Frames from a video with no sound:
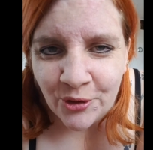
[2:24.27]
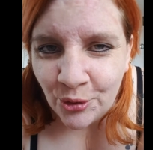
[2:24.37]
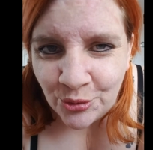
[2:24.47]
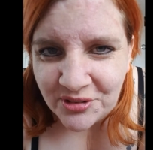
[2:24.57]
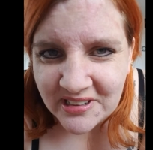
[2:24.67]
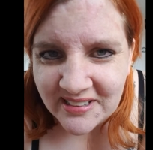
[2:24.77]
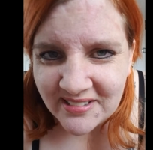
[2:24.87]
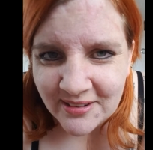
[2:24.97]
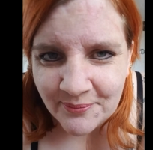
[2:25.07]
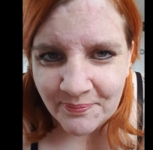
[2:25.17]

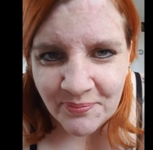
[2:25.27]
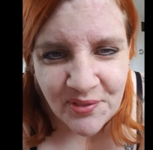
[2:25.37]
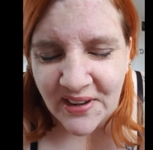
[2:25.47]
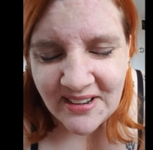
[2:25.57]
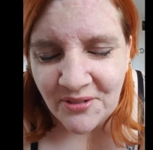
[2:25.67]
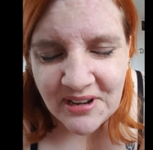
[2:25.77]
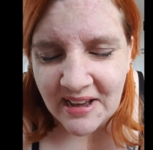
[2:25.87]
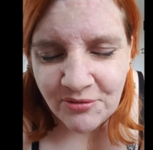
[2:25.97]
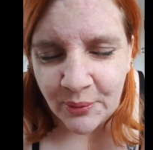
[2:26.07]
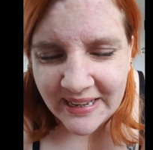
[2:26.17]
horses. They don't
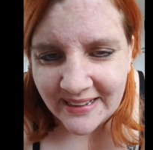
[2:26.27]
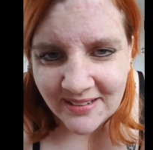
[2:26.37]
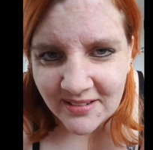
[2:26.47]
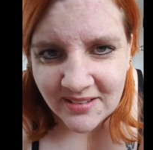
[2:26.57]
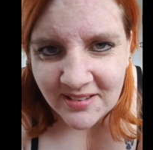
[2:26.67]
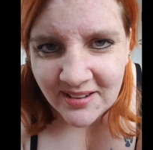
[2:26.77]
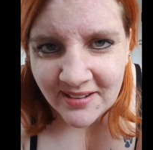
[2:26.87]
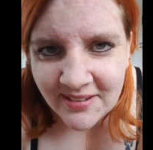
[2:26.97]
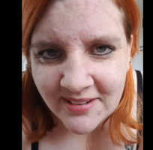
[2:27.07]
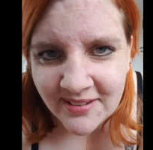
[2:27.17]
have wings.
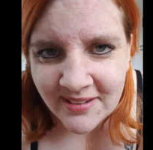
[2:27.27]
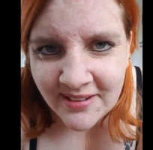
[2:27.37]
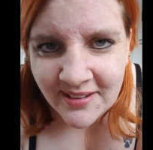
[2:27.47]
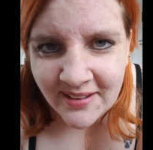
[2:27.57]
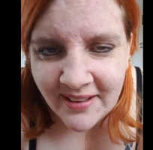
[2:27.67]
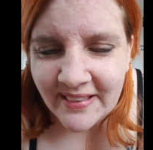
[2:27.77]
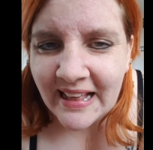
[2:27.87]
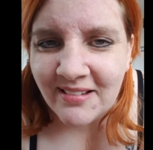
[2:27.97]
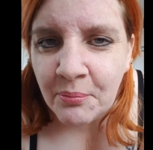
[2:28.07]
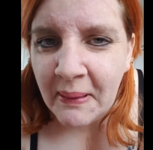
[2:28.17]

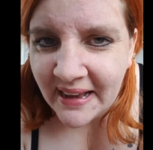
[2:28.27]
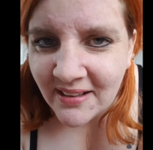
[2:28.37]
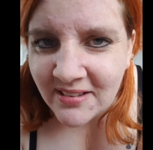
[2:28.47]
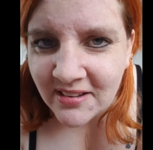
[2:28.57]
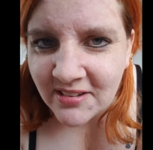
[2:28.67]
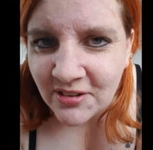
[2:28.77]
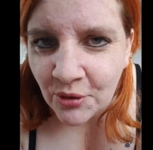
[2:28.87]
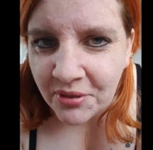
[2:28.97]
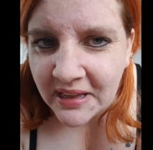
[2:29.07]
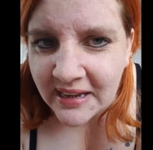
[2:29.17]
That's a Pegasus
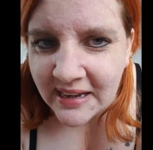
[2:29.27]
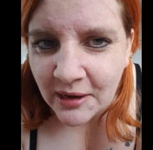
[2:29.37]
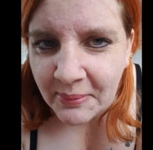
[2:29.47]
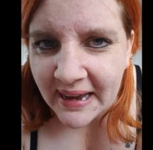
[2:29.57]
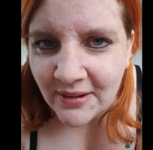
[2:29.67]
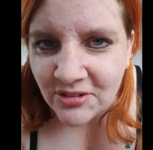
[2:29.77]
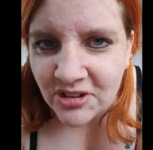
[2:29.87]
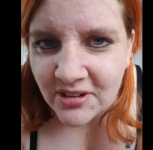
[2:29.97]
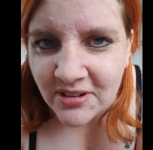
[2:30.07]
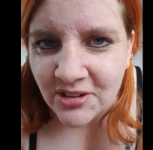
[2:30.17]
you're thinking
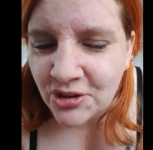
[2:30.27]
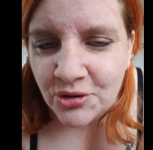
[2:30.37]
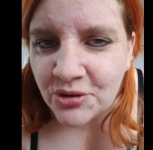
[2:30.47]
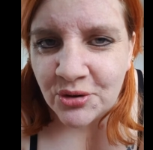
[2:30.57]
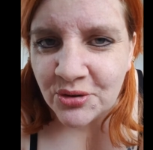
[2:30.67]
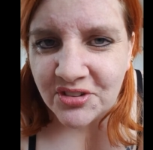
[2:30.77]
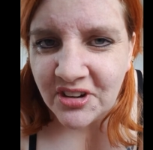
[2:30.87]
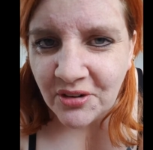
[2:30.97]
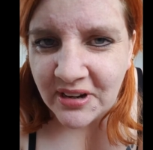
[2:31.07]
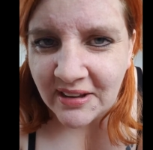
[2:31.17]
about. Unicorns
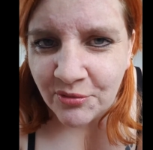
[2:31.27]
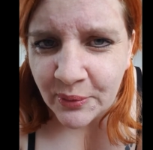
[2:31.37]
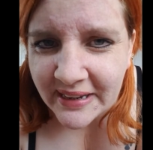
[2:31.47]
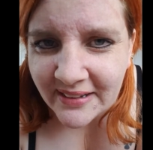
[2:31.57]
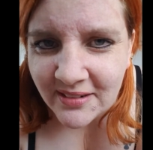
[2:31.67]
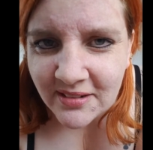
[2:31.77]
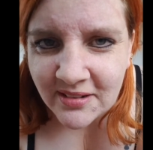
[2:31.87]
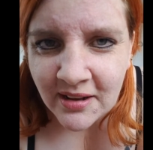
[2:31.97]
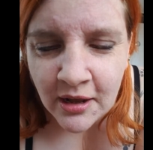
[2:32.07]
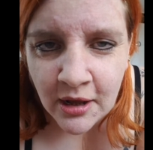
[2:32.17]
don't have
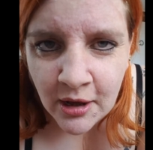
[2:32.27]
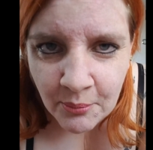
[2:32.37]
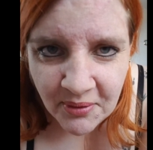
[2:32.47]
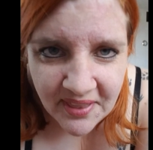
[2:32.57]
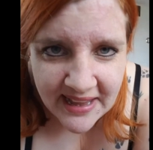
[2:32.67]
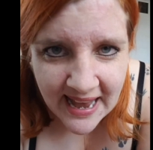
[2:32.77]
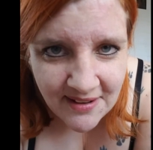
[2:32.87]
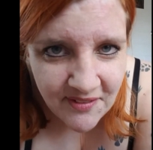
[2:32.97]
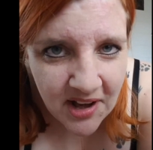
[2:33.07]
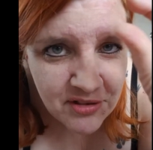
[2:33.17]
wings, but they
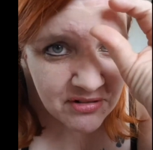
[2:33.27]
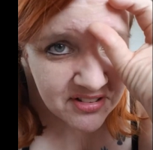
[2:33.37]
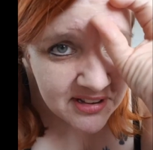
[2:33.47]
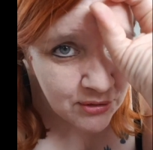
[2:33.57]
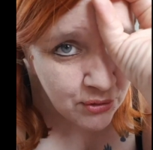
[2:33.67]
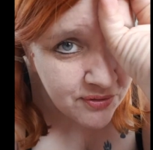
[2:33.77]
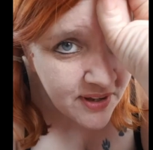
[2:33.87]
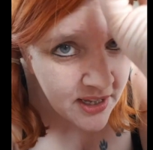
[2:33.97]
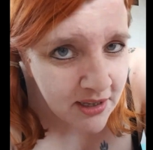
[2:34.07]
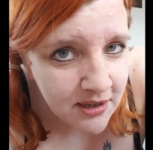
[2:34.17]
have either a
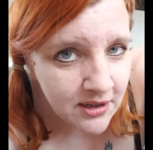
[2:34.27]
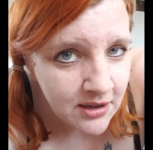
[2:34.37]
silver.